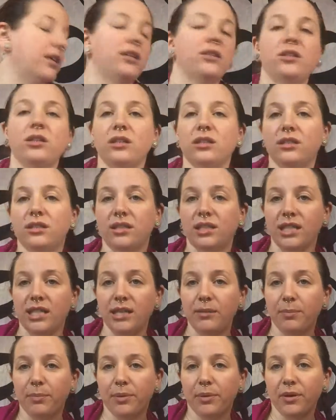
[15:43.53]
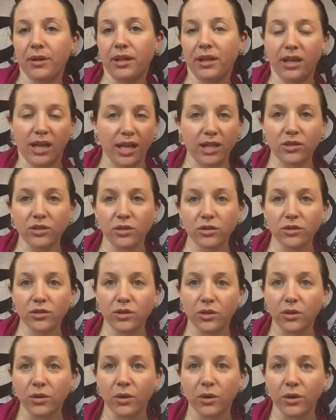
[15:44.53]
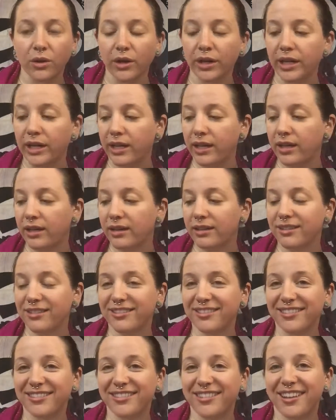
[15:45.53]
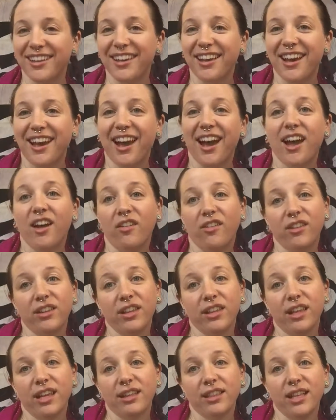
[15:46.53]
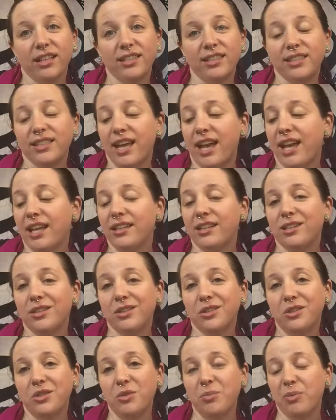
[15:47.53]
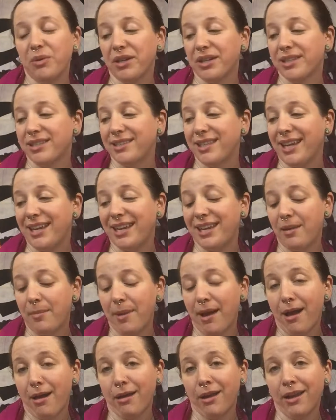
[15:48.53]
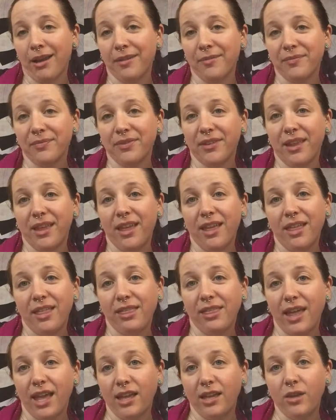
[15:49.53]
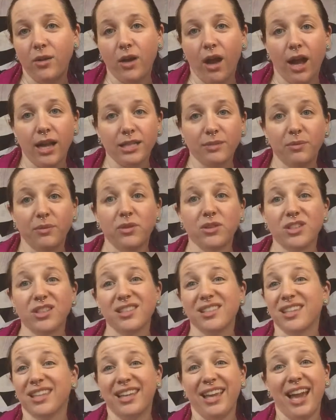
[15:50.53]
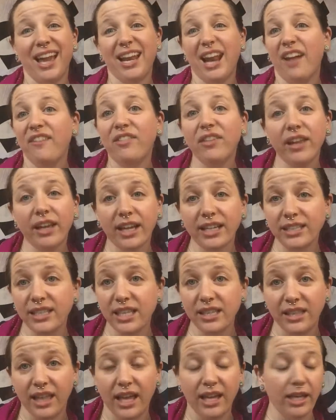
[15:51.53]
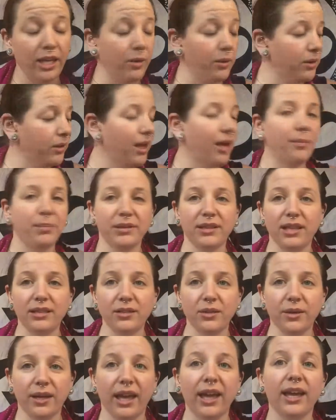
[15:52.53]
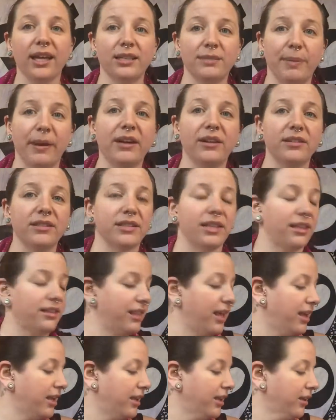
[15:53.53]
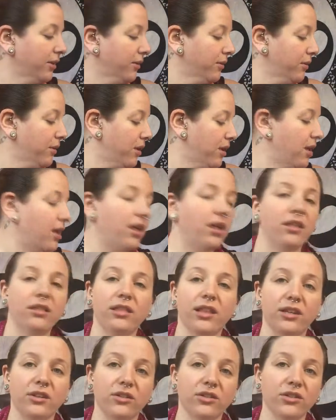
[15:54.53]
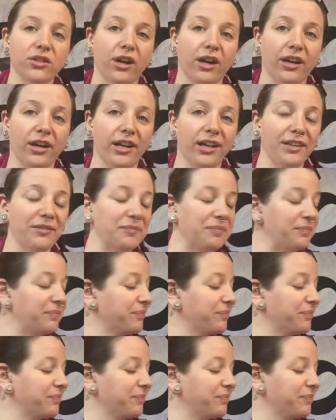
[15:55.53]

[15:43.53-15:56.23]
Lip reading: into deep nature's glory. I really like that scent. Super excited about it. Thank you, Goddess Provisions, again. I feel like I say thank you a lot, but that's okay. It's better to say thank you than you're sorry.